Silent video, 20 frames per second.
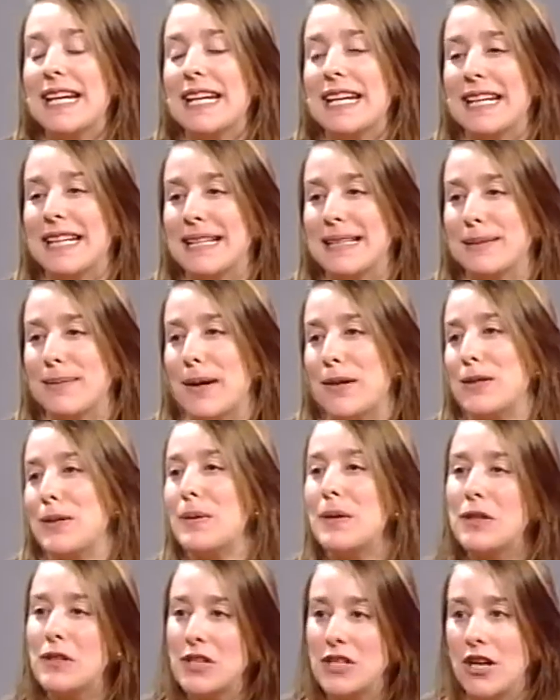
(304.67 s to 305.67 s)
It is about
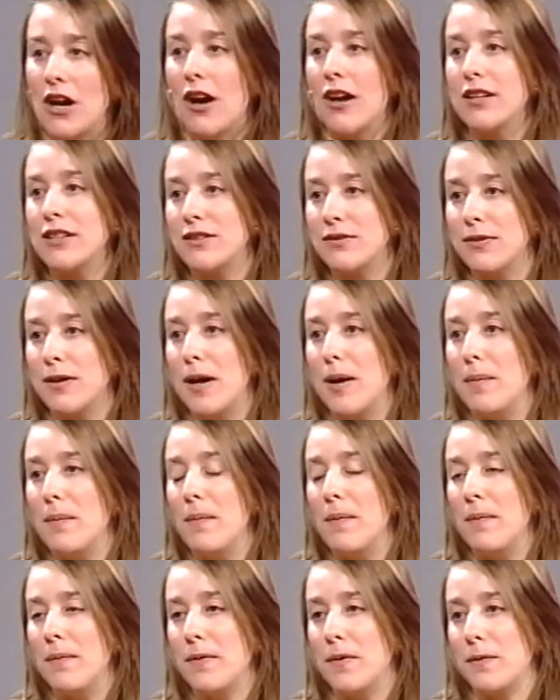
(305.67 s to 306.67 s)
200 yards
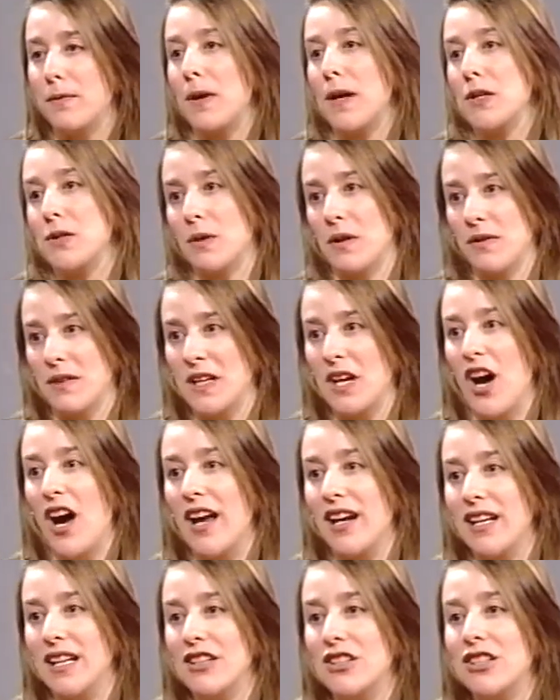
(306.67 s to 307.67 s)
from the front door of the
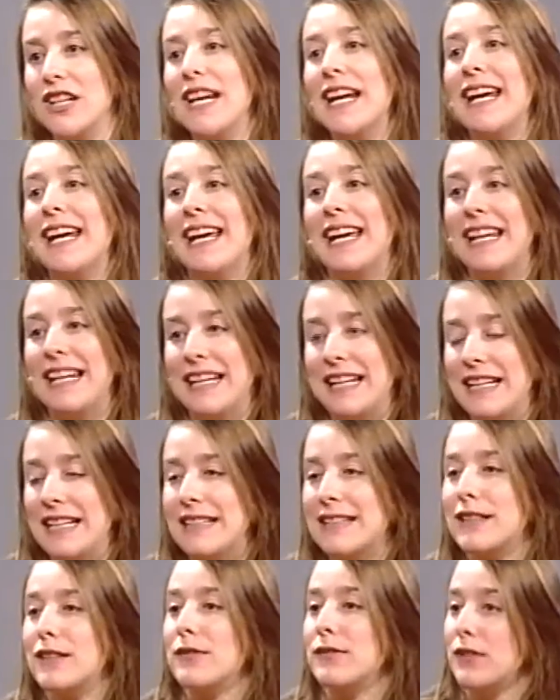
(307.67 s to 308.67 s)
cottage, and it is
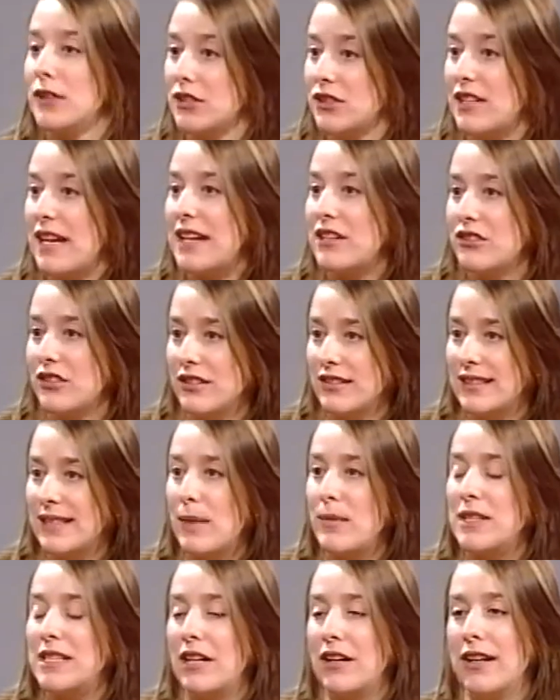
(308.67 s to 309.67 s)
the first national
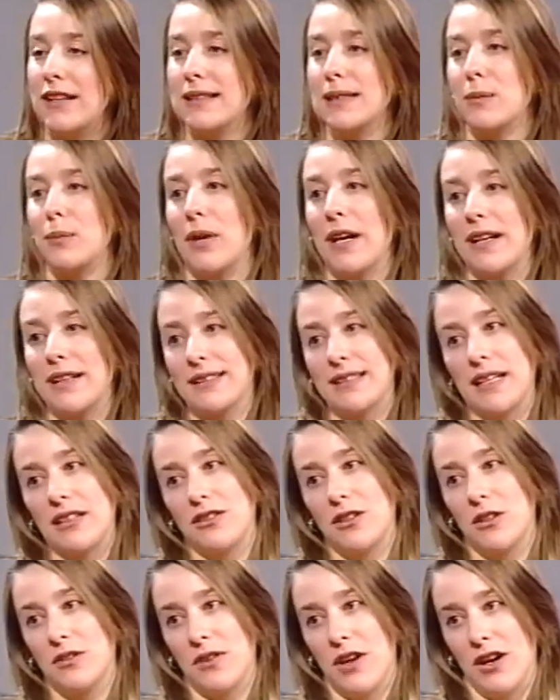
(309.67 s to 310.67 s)
cemetery. It's the
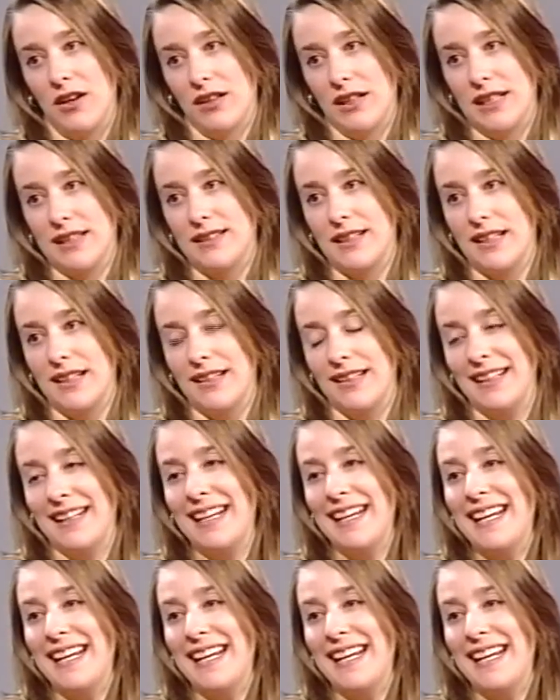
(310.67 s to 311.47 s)
predecessor of Arlington.